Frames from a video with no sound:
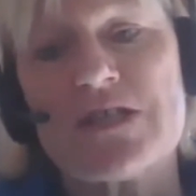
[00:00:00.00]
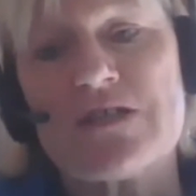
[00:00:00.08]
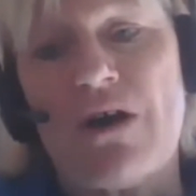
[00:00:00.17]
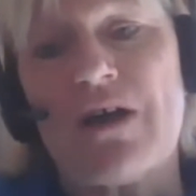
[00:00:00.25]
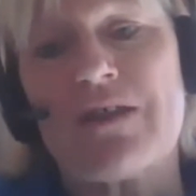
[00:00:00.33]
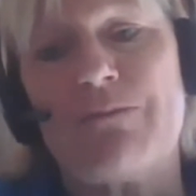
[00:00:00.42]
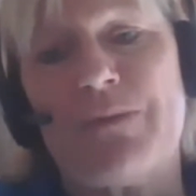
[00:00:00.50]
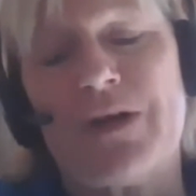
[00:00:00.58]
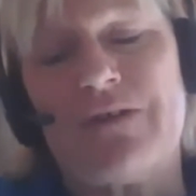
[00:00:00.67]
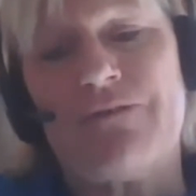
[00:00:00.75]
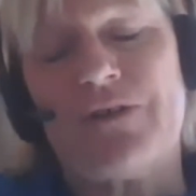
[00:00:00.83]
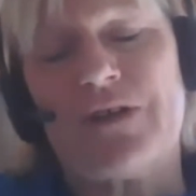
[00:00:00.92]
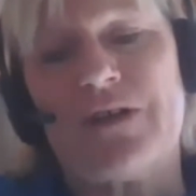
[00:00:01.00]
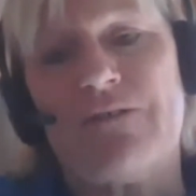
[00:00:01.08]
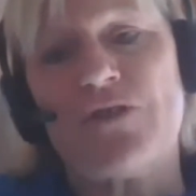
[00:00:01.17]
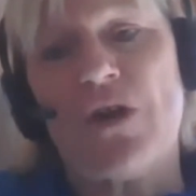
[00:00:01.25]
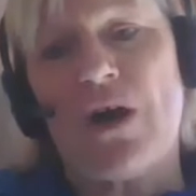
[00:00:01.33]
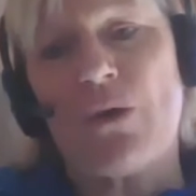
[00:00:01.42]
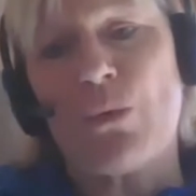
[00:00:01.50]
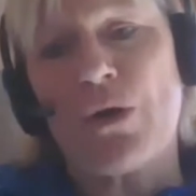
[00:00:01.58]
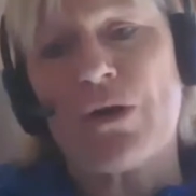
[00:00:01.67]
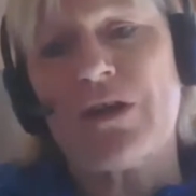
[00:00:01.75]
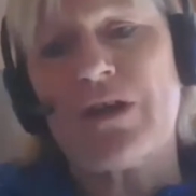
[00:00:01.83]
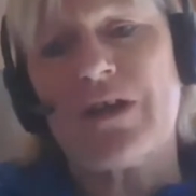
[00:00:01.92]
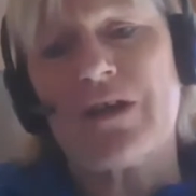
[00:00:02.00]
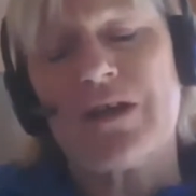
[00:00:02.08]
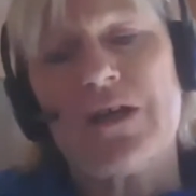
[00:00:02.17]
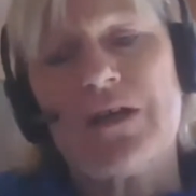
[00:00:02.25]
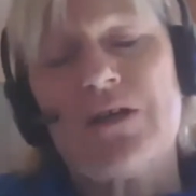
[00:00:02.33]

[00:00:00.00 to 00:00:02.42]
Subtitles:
saw the benefit of not working